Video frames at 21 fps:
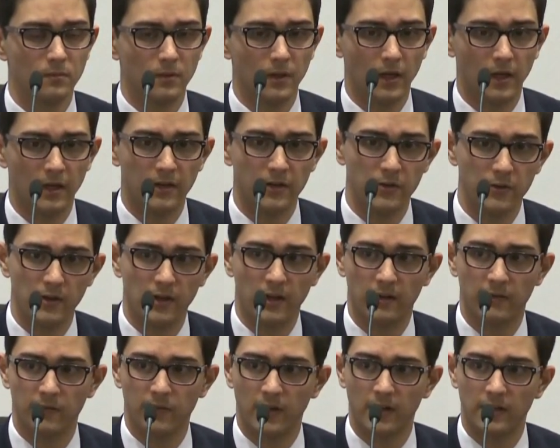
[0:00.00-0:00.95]
I knew that
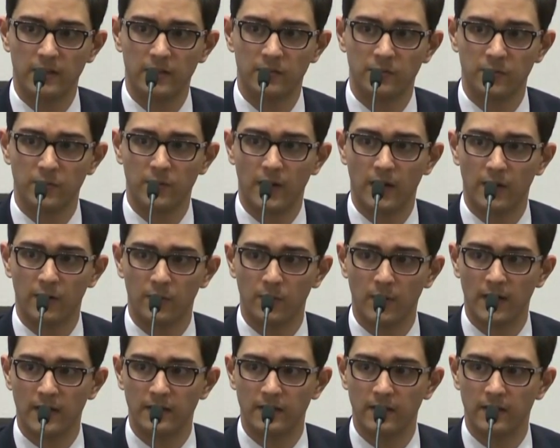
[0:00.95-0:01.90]
if I didn't fire
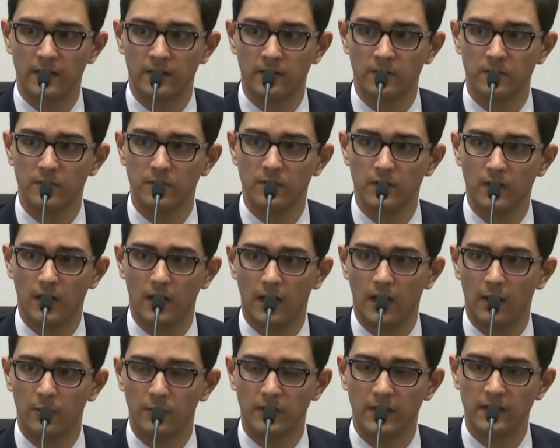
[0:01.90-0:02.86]
right then,
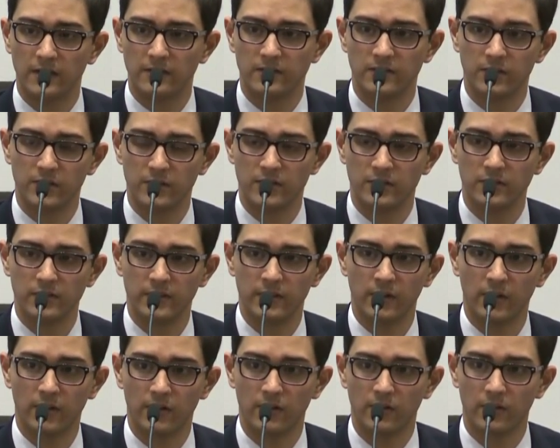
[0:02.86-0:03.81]
I would get seriously
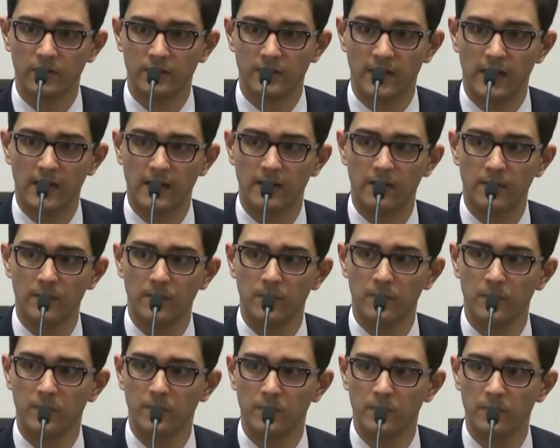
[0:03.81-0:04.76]
hurt or die.
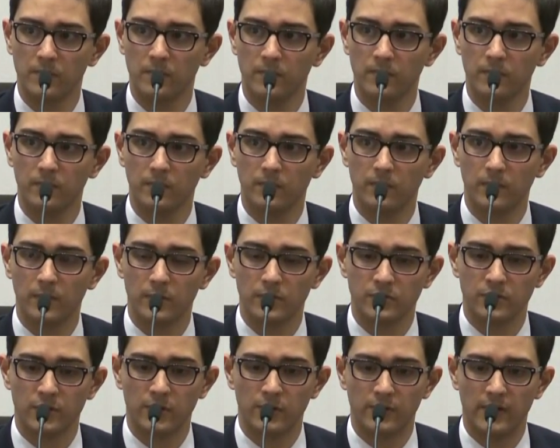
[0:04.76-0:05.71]
There
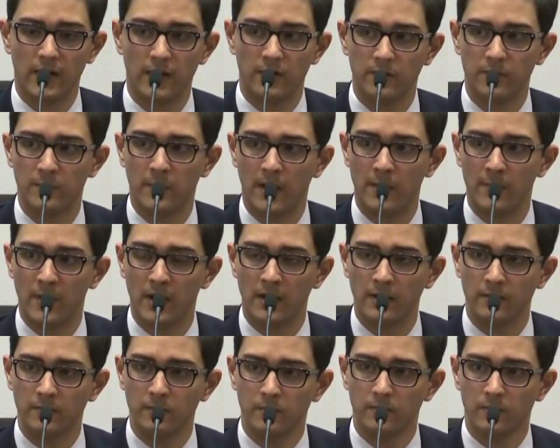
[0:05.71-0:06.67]
was no doubt in my
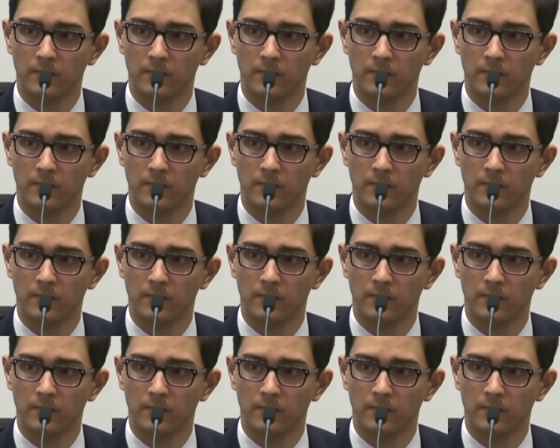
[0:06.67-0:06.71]
mind.